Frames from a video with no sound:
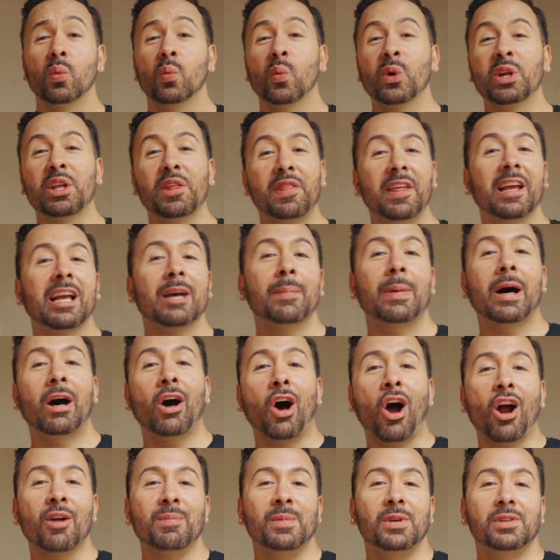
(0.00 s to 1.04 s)
When you think about
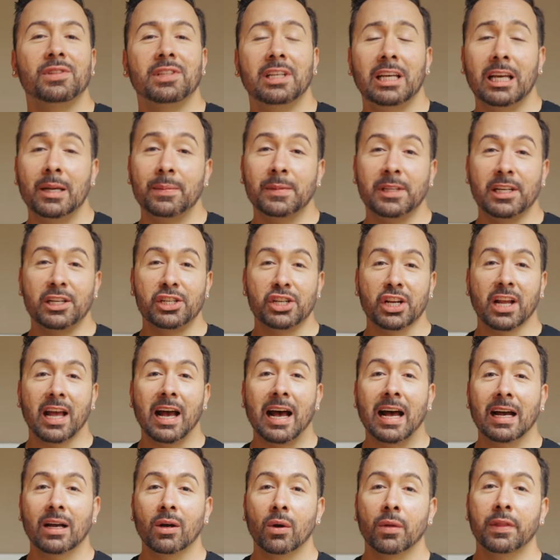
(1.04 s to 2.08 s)
art museums in
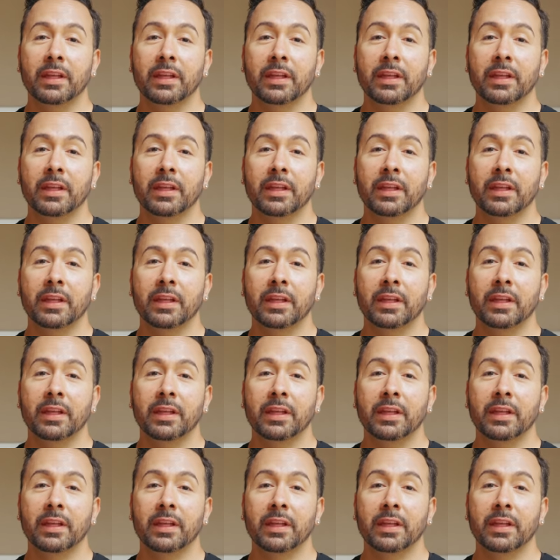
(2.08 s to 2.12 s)
Chicago,